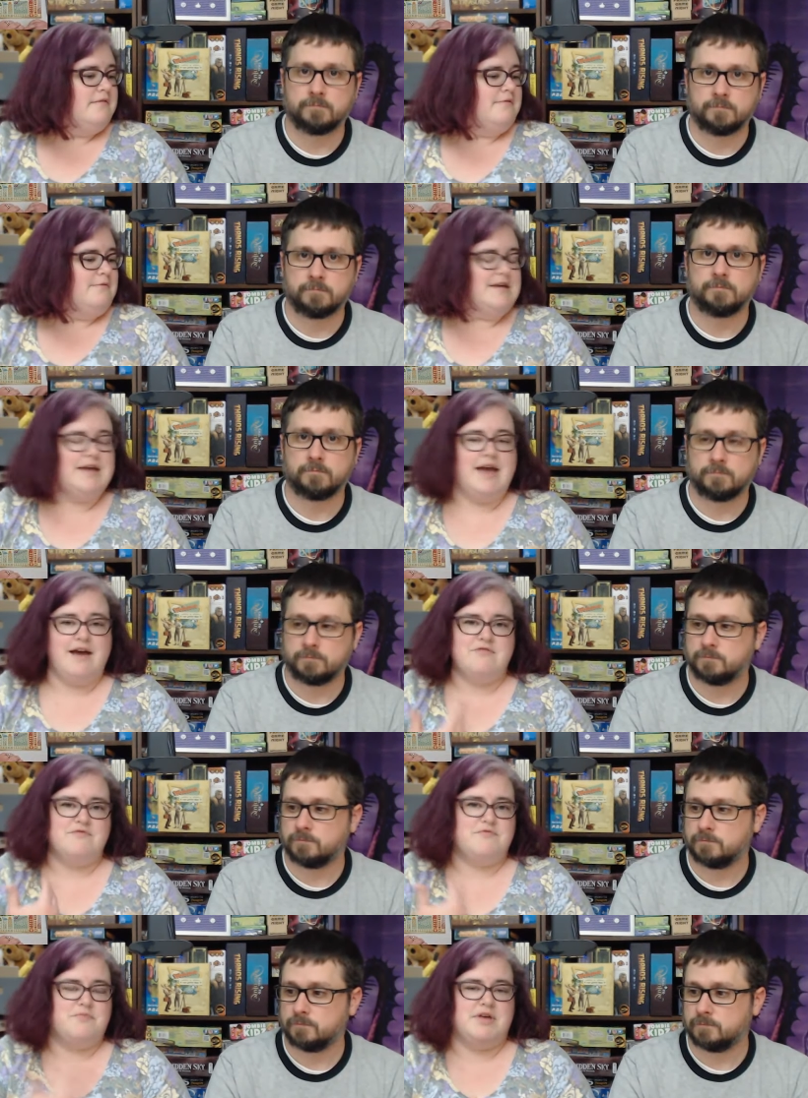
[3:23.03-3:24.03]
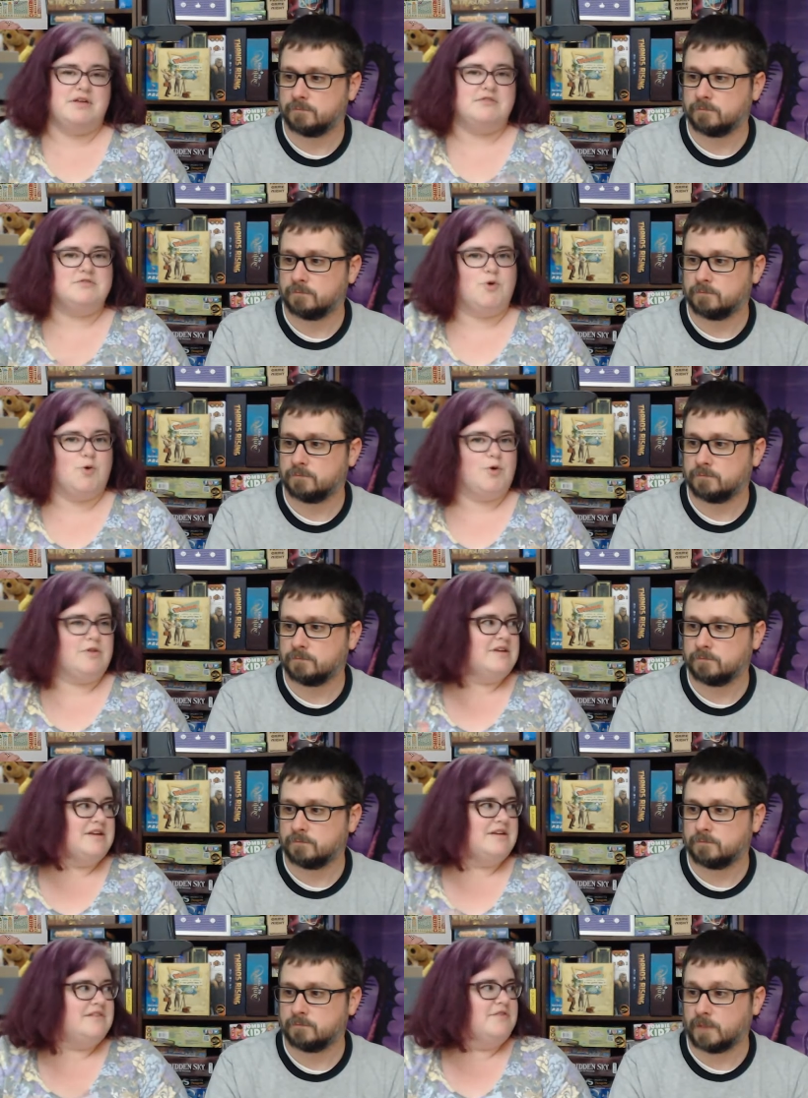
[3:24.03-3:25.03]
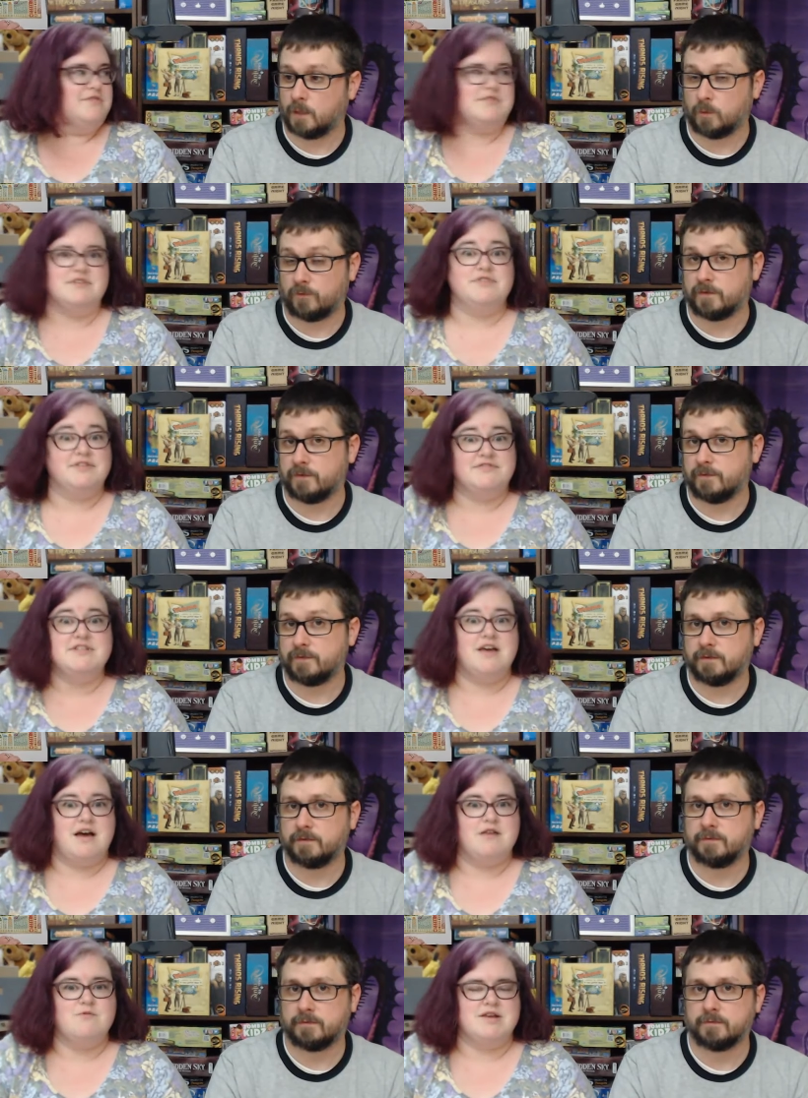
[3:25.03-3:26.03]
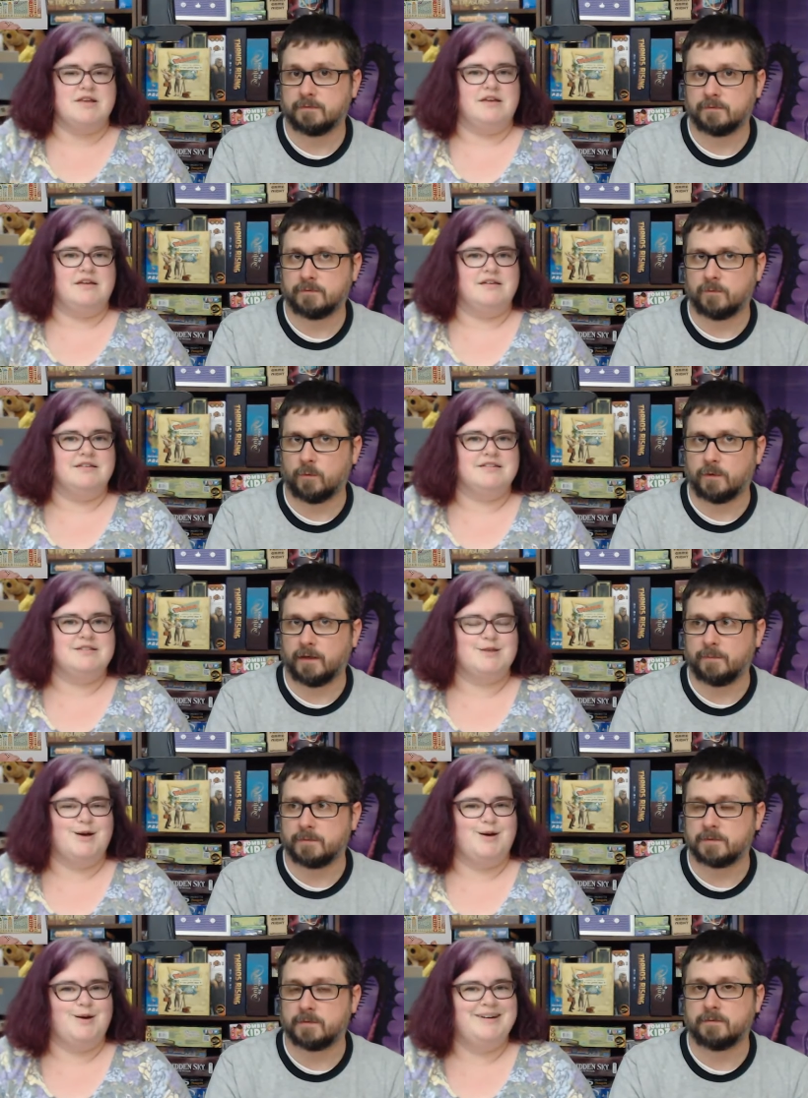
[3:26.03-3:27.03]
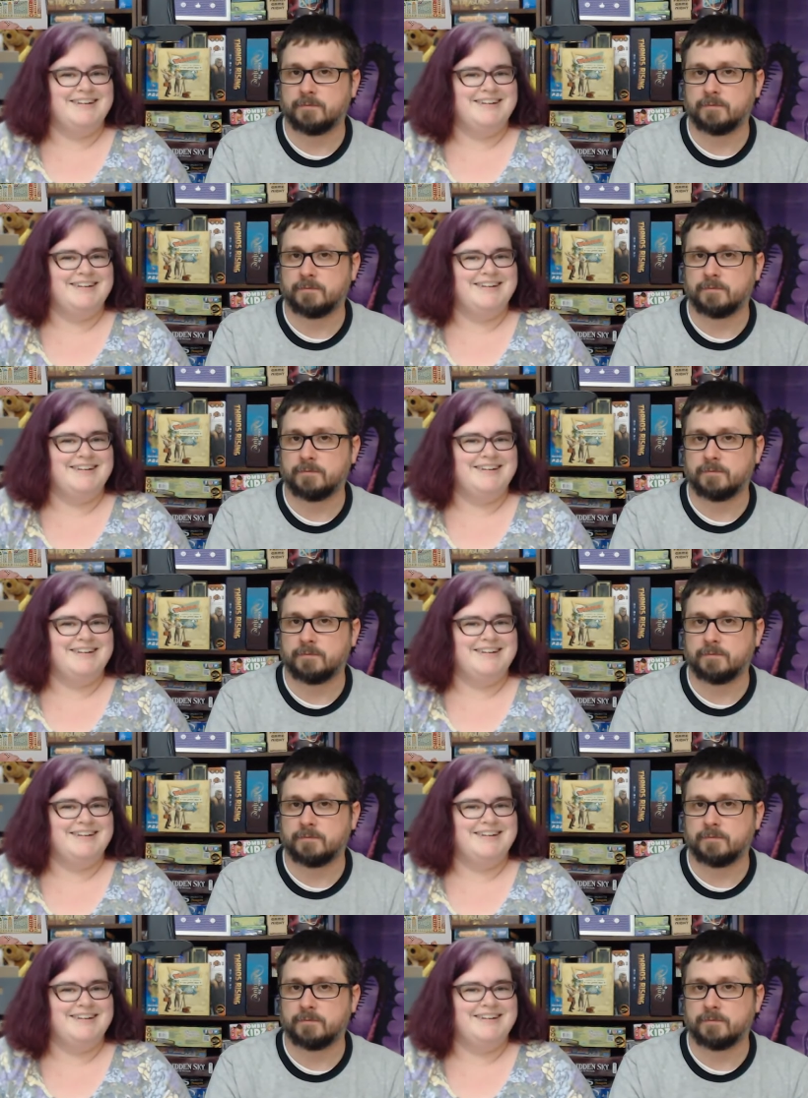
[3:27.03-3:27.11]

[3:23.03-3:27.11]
Speaker 1: We have been totally 50-50 no, on winning. So